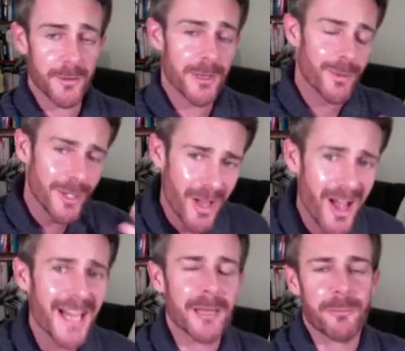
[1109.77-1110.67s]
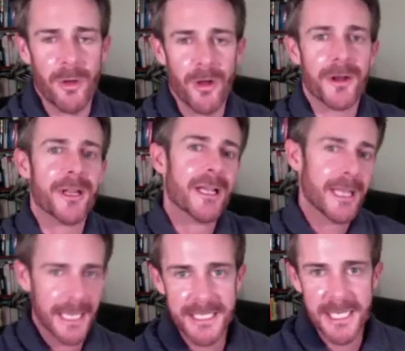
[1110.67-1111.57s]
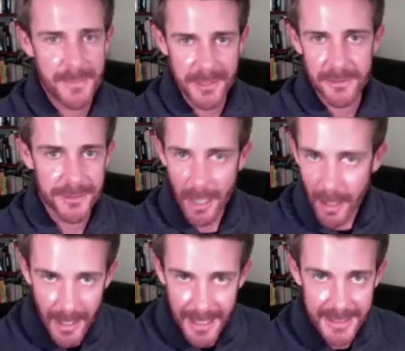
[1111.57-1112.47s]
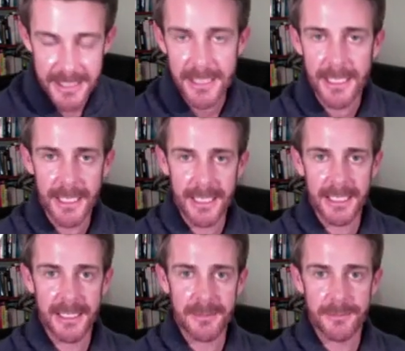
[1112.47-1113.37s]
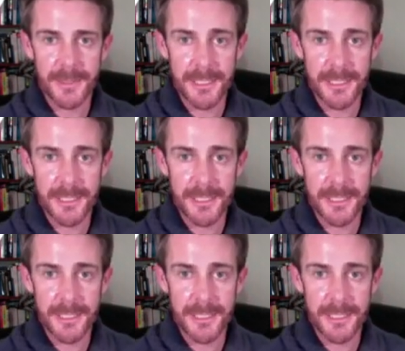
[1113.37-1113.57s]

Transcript: or they're relying upon a typical diet um,